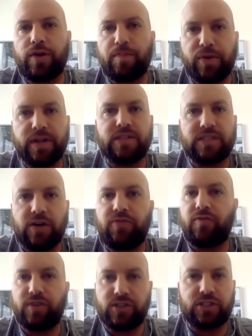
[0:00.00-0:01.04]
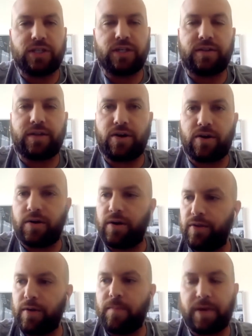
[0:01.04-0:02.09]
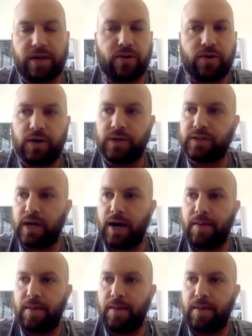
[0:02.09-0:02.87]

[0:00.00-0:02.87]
they're pretty self-efficient. They're big girls.